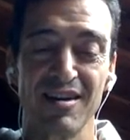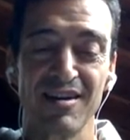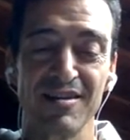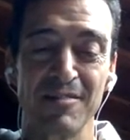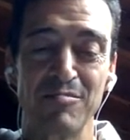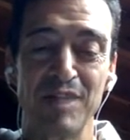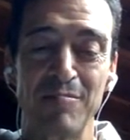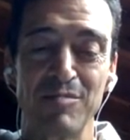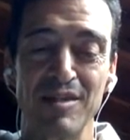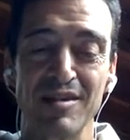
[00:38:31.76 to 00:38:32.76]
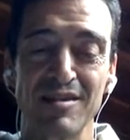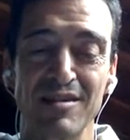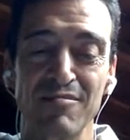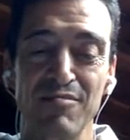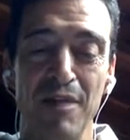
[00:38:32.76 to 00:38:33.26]
Sometimes
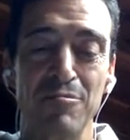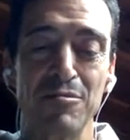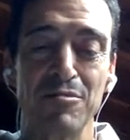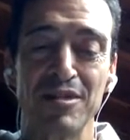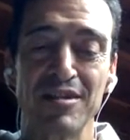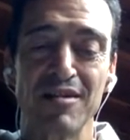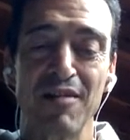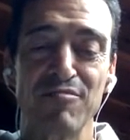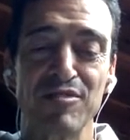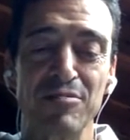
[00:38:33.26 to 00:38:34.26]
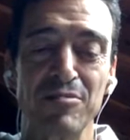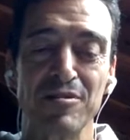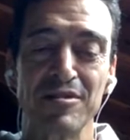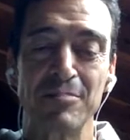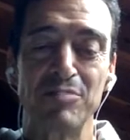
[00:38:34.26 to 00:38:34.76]
it's favorable and comfortable,
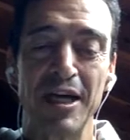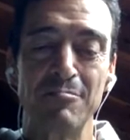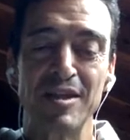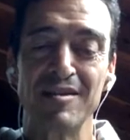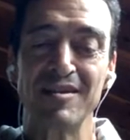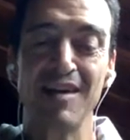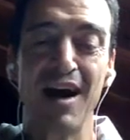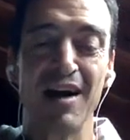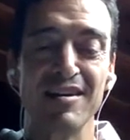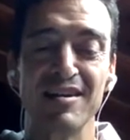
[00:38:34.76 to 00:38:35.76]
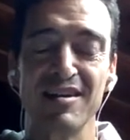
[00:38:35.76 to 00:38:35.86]
sometimes it's not.